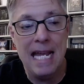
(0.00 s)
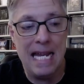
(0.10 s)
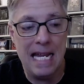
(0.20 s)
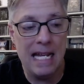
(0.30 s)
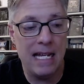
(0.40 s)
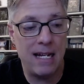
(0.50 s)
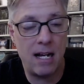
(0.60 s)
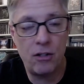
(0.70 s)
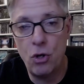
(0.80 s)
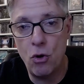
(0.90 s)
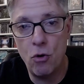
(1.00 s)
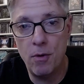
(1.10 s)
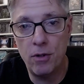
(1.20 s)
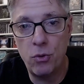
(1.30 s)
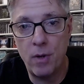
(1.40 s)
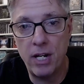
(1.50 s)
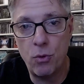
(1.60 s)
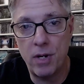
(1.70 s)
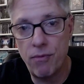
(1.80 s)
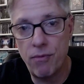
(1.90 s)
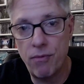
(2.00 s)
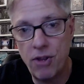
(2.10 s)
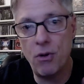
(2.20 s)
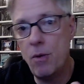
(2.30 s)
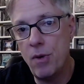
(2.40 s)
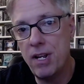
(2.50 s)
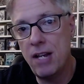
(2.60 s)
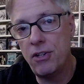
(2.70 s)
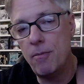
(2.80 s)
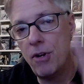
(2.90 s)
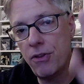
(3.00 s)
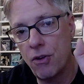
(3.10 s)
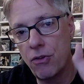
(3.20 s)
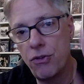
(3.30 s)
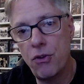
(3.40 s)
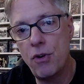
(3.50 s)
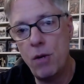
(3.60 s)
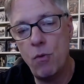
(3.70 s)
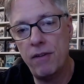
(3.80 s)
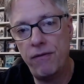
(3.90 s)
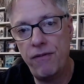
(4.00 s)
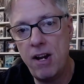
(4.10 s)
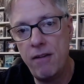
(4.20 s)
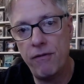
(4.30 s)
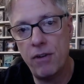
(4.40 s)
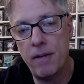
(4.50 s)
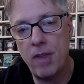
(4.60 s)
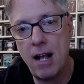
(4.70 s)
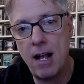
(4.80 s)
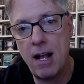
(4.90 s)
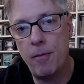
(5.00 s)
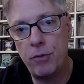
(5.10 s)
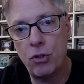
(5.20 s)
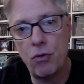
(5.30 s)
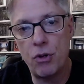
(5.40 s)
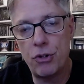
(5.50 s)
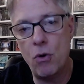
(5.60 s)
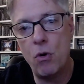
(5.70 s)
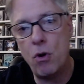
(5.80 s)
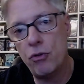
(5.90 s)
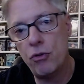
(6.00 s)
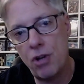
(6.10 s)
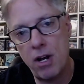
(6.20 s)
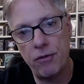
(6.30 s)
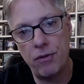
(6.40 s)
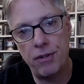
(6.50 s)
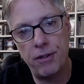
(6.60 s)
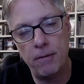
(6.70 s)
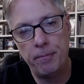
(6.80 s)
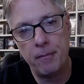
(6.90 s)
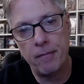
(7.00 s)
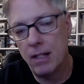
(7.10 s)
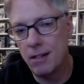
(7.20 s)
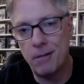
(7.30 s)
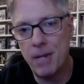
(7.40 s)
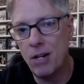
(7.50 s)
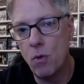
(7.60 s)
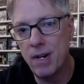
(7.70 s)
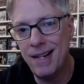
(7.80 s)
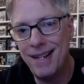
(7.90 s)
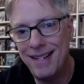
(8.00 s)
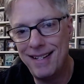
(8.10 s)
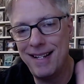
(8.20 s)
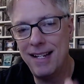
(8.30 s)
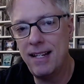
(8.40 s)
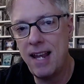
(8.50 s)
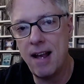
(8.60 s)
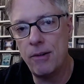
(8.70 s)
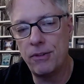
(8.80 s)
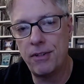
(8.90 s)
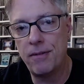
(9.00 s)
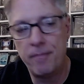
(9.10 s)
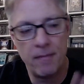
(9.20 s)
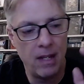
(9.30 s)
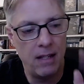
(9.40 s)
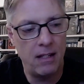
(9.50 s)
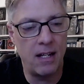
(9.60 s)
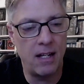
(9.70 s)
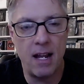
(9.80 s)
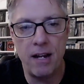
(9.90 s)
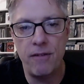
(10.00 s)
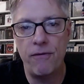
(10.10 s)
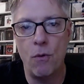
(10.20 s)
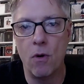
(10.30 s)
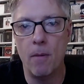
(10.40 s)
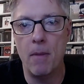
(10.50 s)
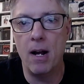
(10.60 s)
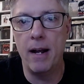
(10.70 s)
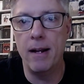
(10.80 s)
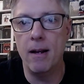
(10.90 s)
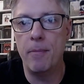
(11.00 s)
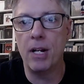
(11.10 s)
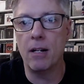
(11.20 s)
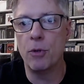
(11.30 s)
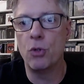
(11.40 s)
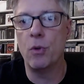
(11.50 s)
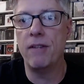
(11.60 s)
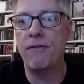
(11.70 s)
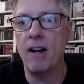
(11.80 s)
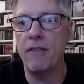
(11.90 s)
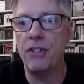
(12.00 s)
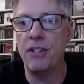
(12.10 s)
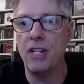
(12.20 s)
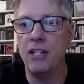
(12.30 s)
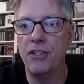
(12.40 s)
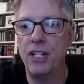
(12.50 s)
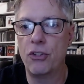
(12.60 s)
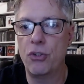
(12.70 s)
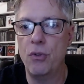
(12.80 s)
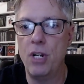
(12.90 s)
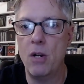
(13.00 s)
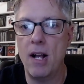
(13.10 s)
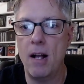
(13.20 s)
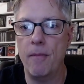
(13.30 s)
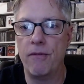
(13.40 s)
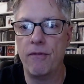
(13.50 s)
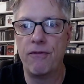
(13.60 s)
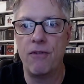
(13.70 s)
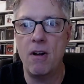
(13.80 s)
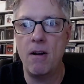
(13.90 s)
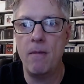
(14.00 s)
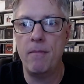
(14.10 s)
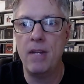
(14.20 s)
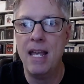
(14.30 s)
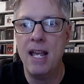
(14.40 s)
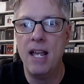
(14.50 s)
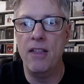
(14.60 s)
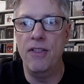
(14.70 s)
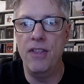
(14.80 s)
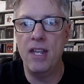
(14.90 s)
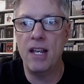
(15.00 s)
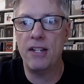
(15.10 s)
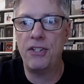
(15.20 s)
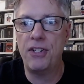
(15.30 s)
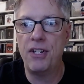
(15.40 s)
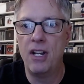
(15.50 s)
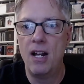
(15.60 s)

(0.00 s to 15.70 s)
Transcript: in October 2023. 31 days in the month are 31 favorite albums across all genres. Doesn't matter what it is, it counts. Today for my pick number 25. This is the 6th studio album from this